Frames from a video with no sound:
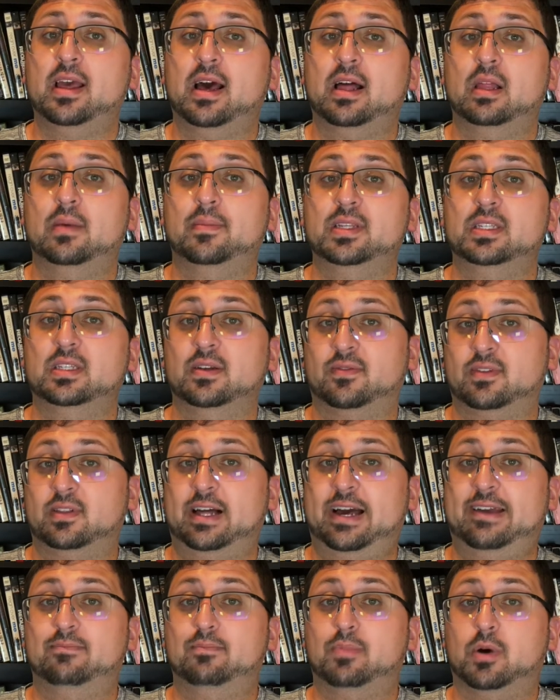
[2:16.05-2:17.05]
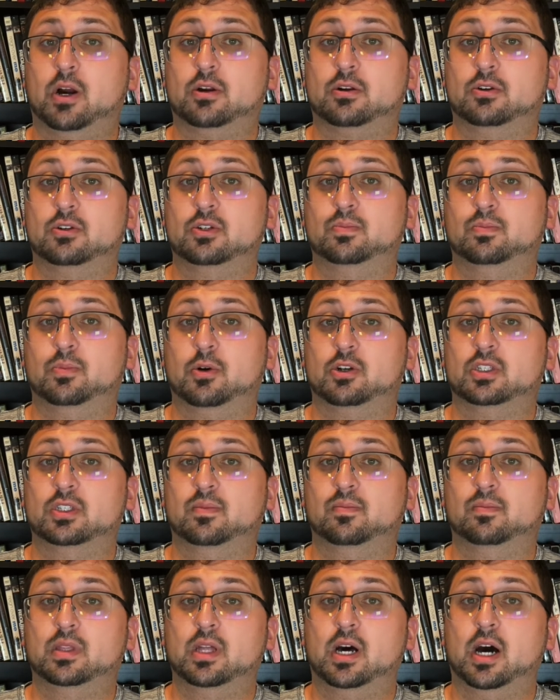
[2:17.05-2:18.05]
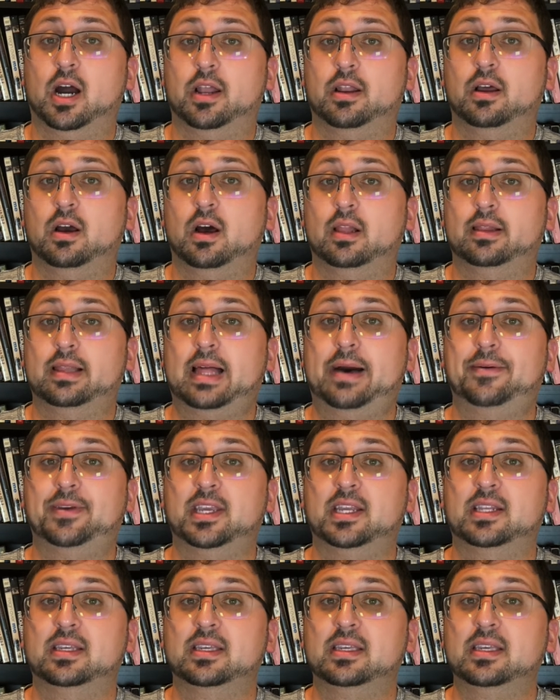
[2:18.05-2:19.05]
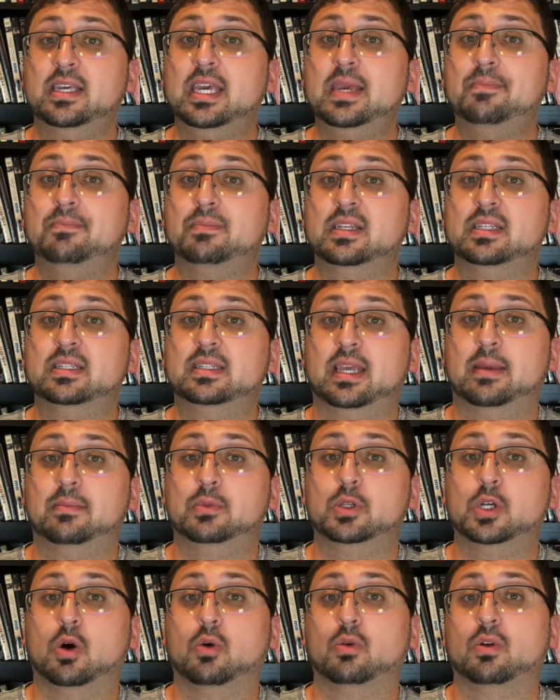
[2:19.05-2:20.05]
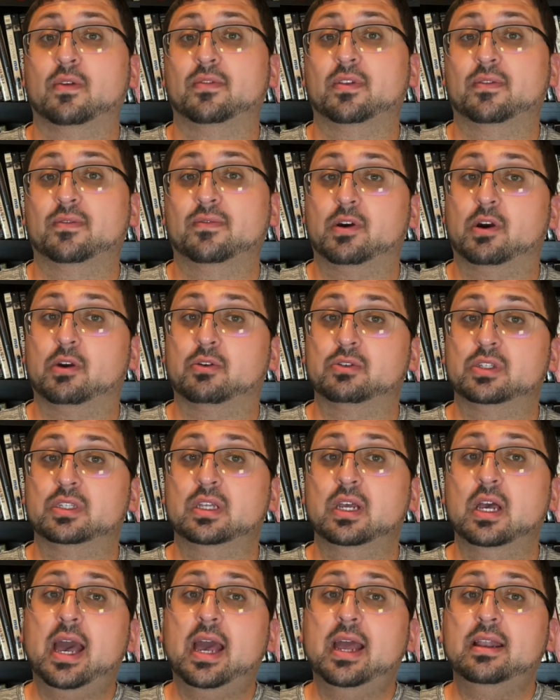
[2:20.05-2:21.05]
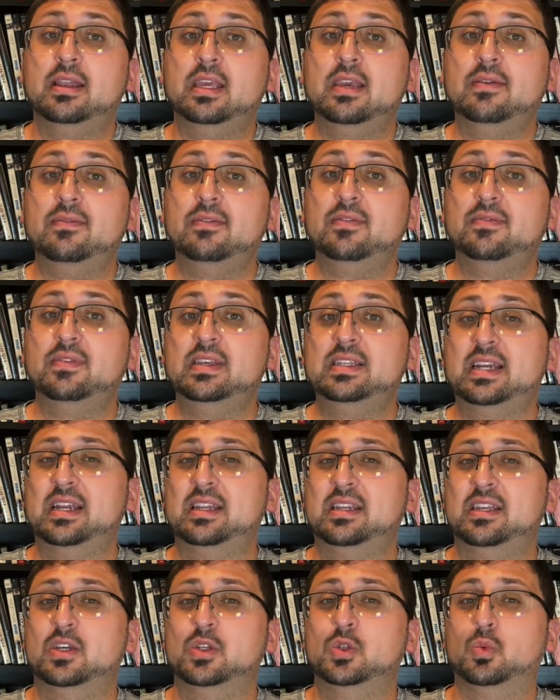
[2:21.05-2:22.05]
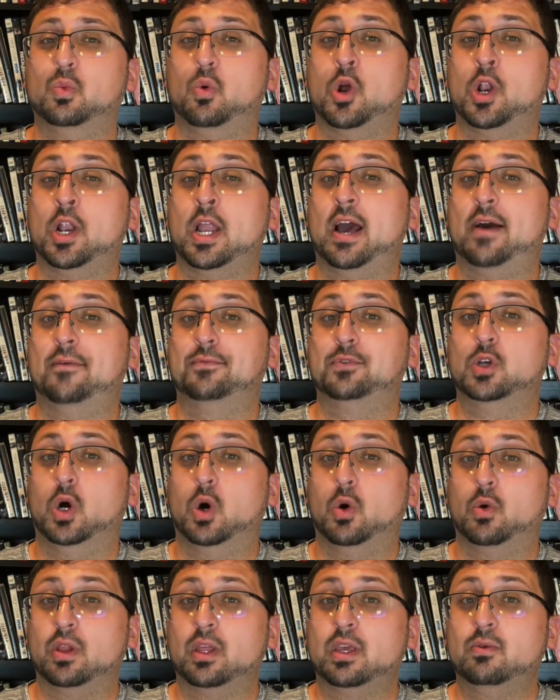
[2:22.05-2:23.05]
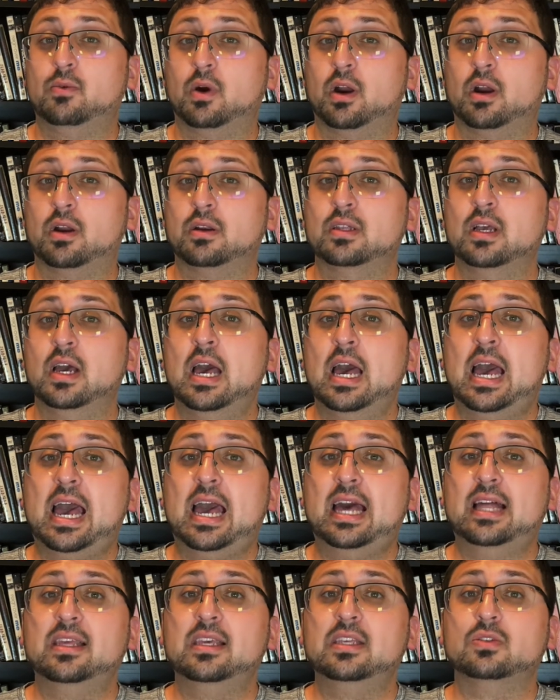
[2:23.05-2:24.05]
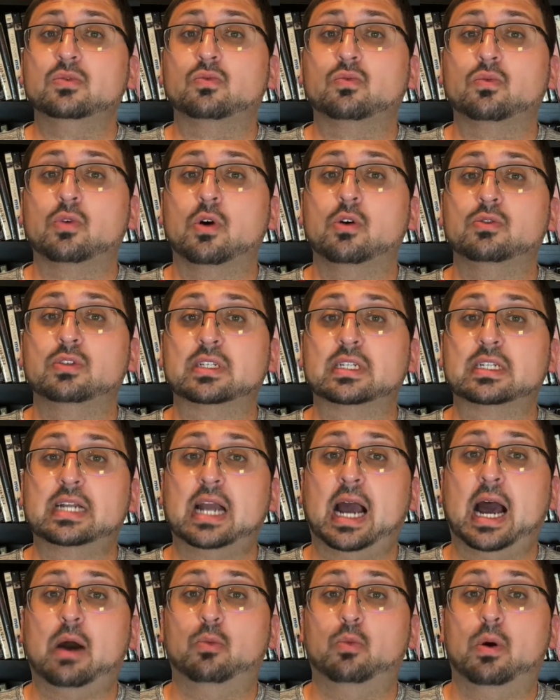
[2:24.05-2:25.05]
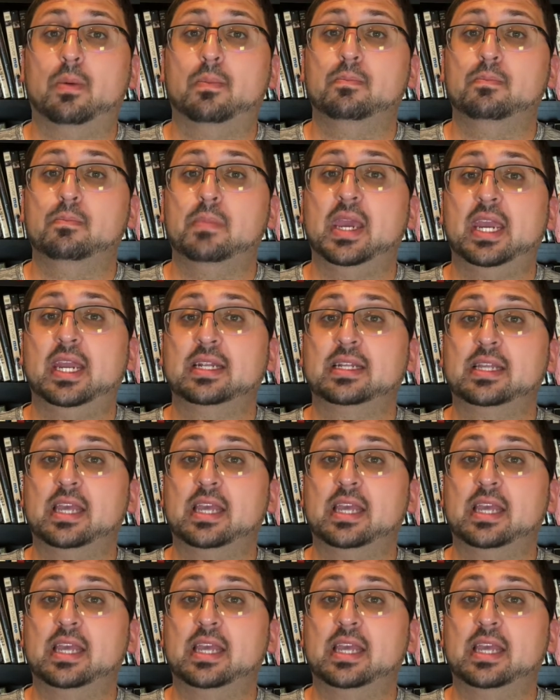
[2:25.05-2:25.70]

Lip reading: elements of Clive Barker's Books of Blood, allowing it to keep the same tone of the first. And even if these ideas wouldn't have totally worked, at least Rose got what made